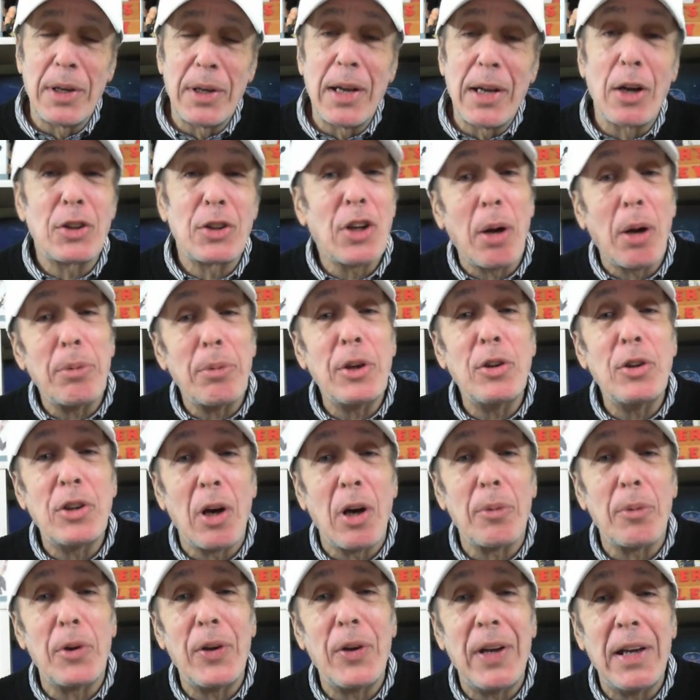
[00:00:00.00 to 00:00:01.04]
Now,
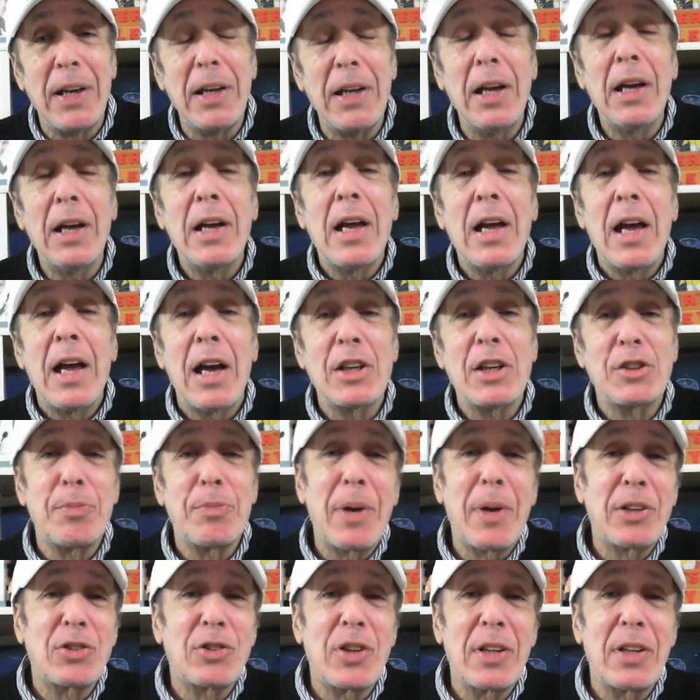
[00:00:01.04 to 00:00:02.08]
WWE has
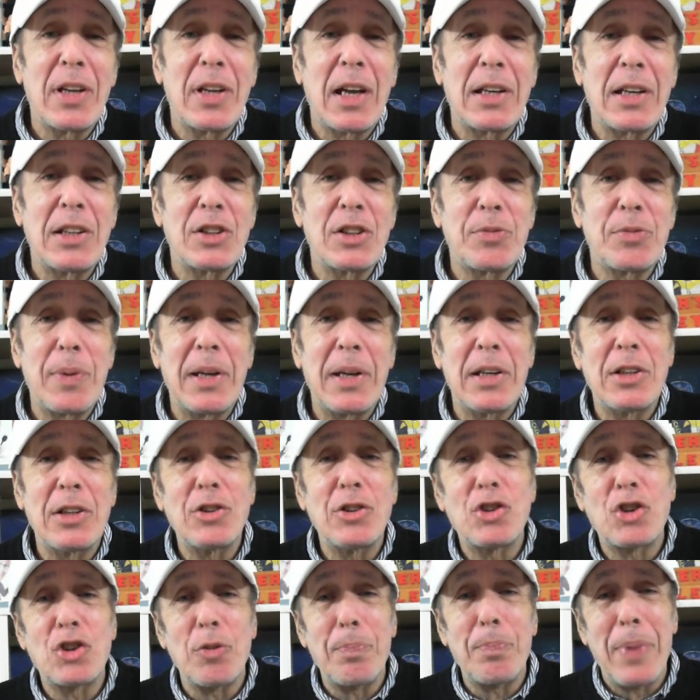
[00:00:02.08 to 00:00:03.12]
mentioned that he's been in
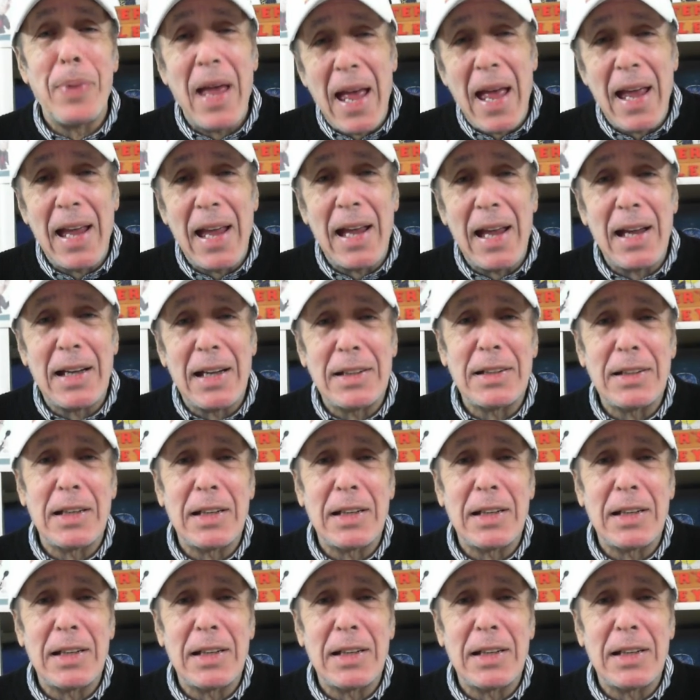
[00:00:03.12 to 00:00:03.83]
Japan,